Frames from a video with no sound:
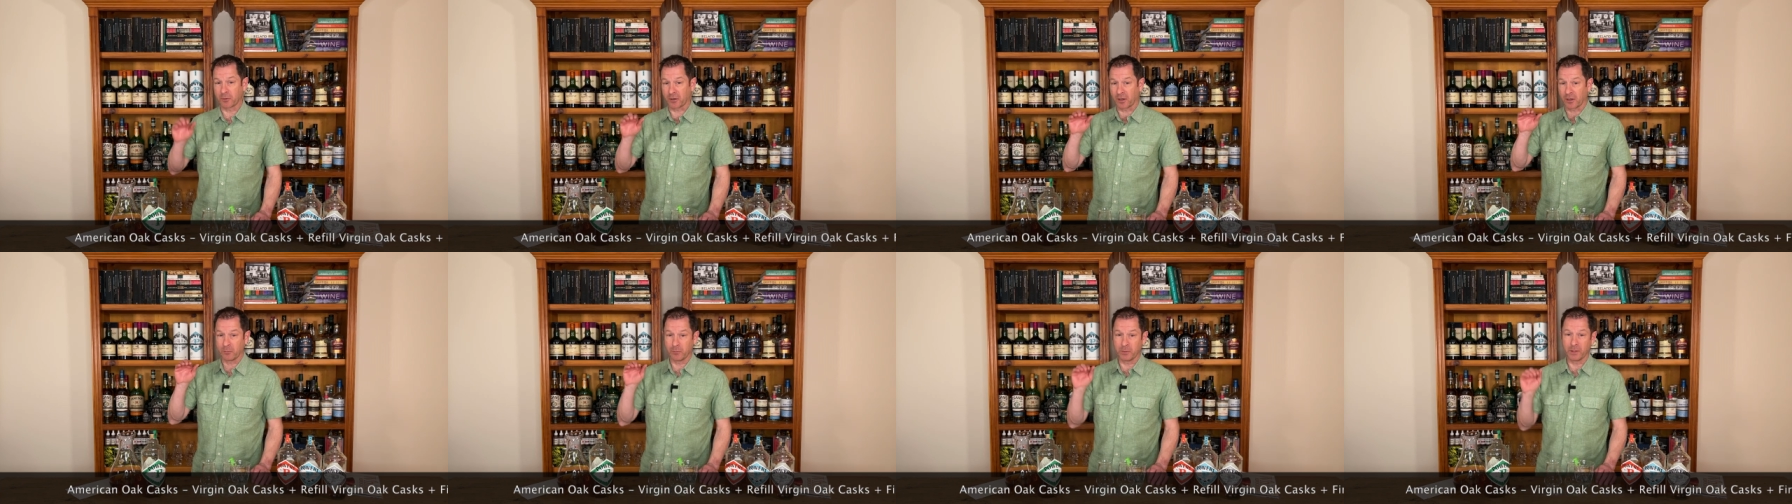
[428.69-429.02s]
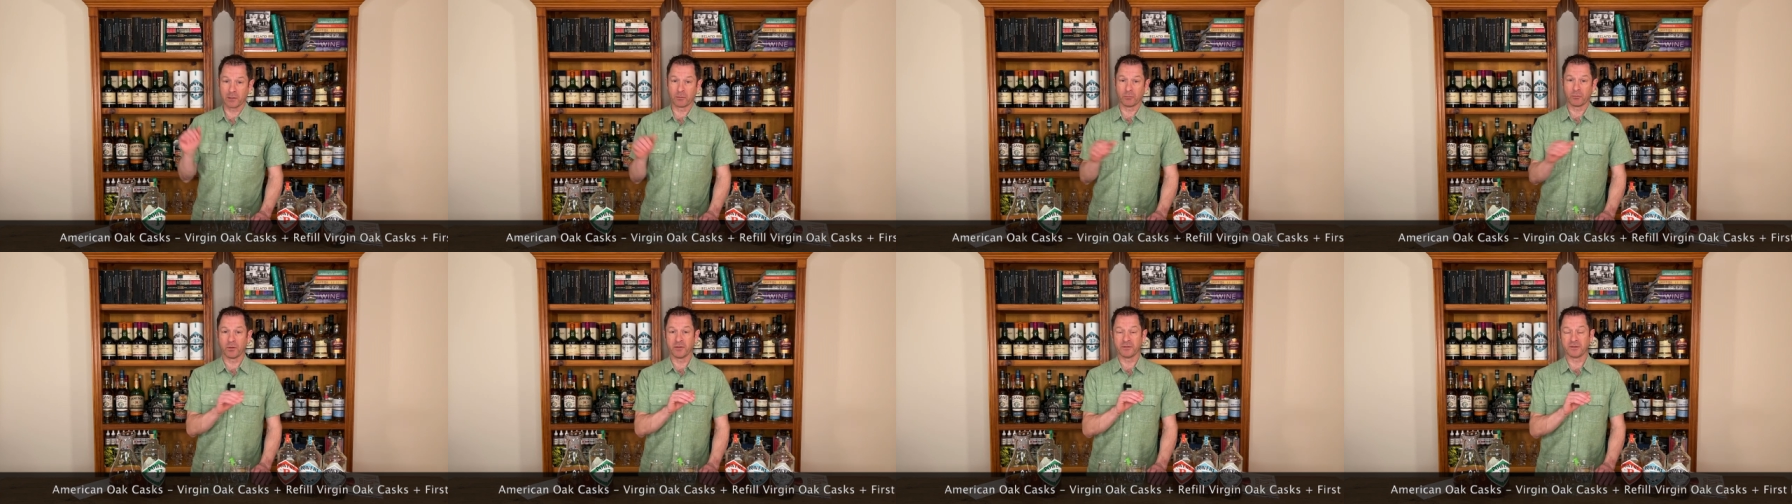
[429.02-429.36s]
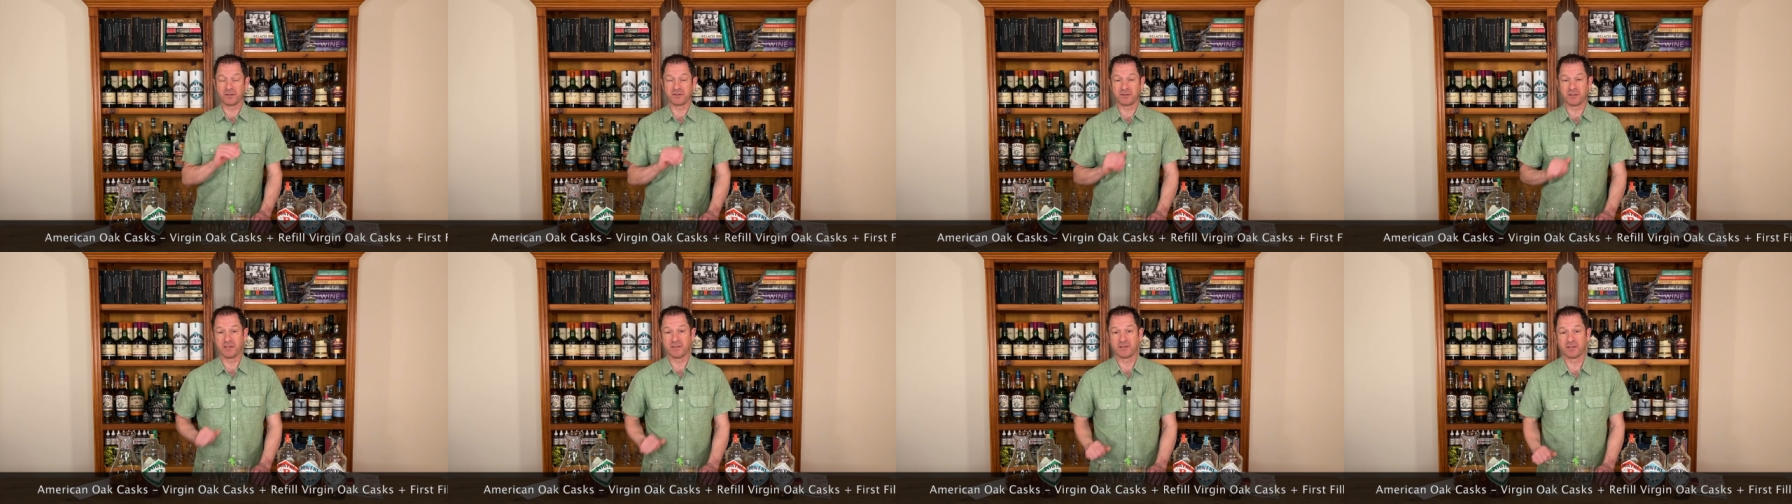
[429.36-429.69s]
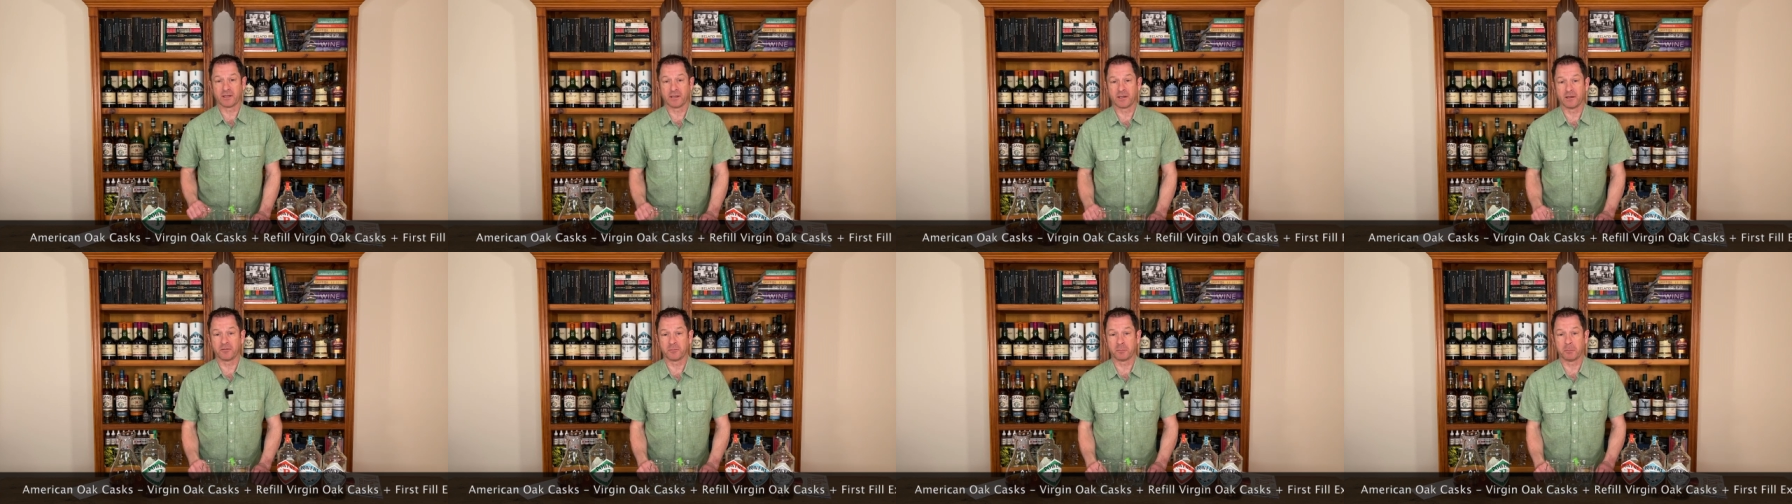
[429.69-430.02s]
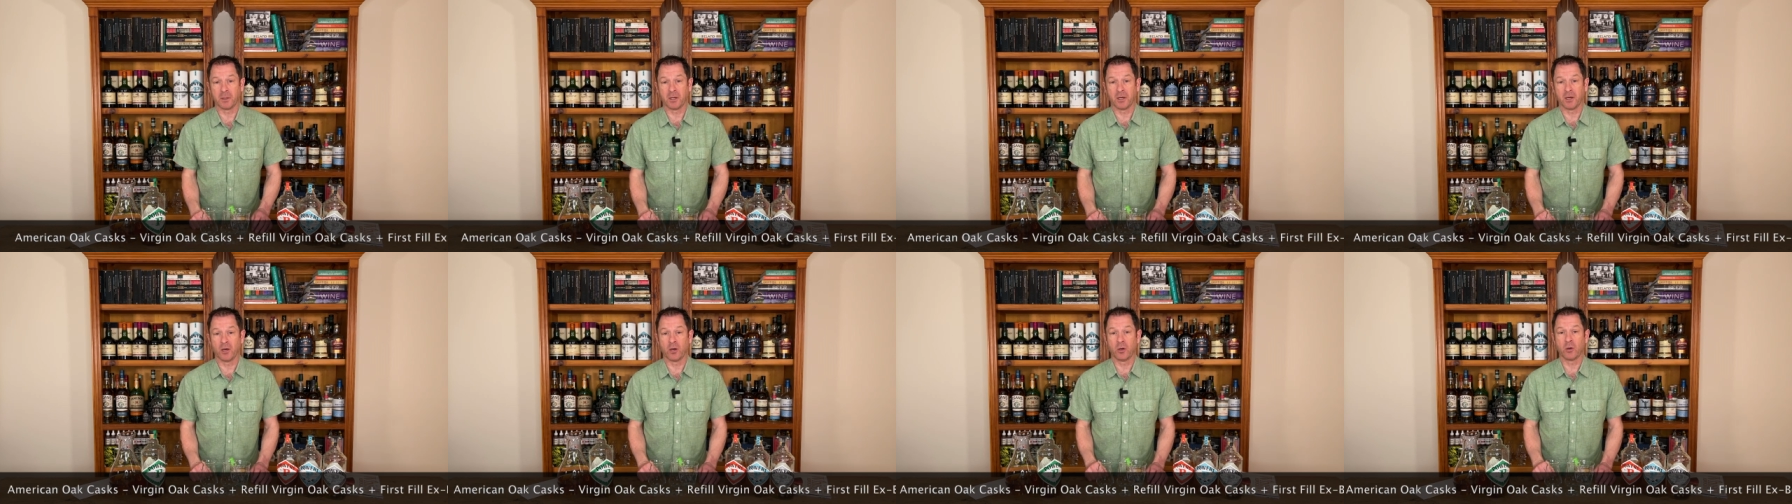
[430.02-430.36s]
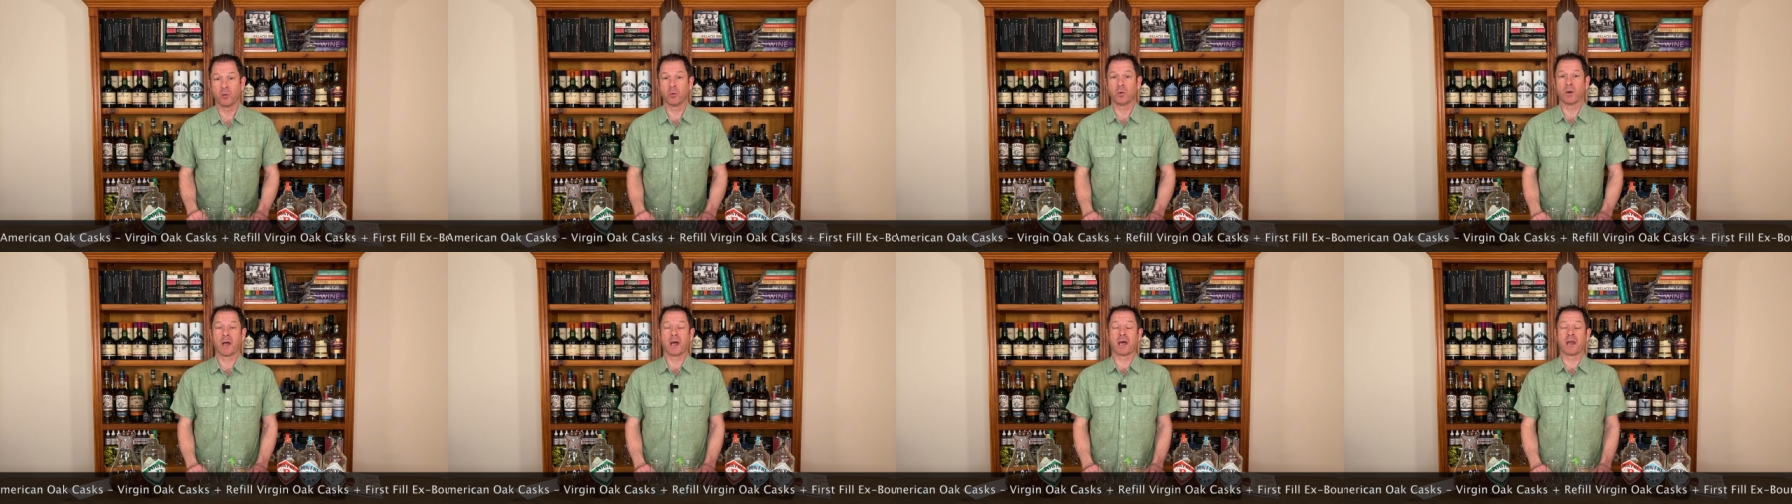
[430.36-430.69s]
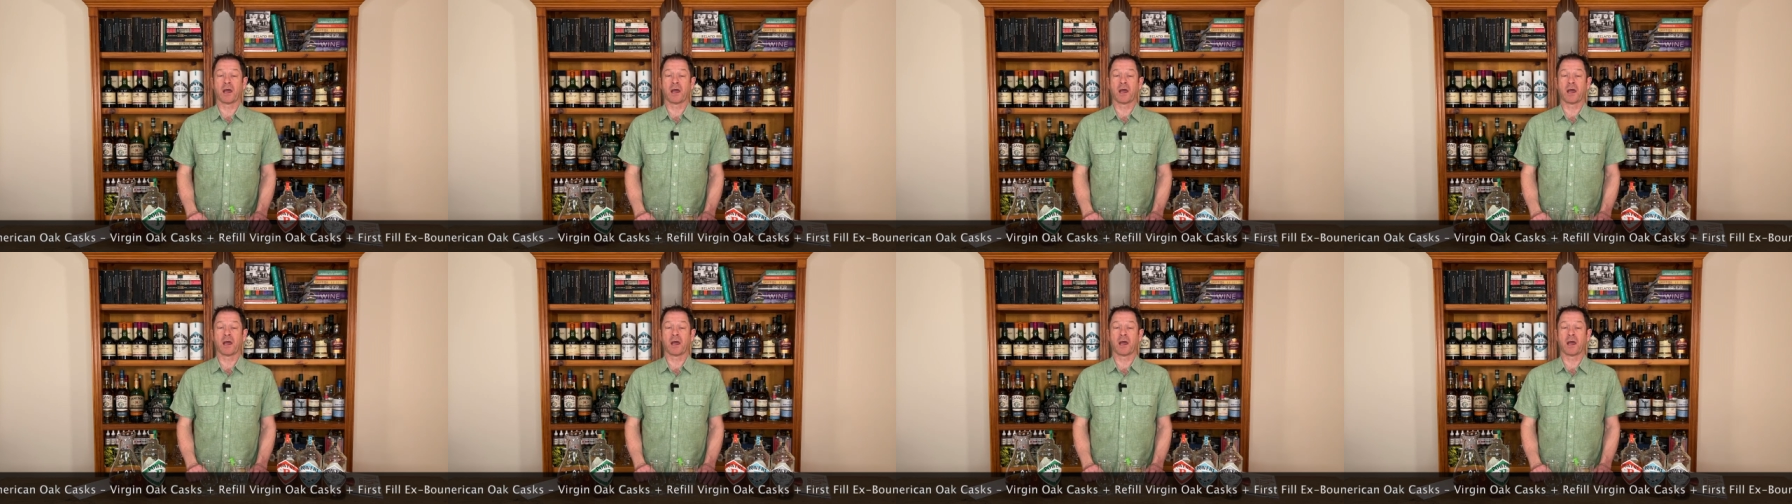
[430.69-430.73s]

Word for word: but I will run the details below,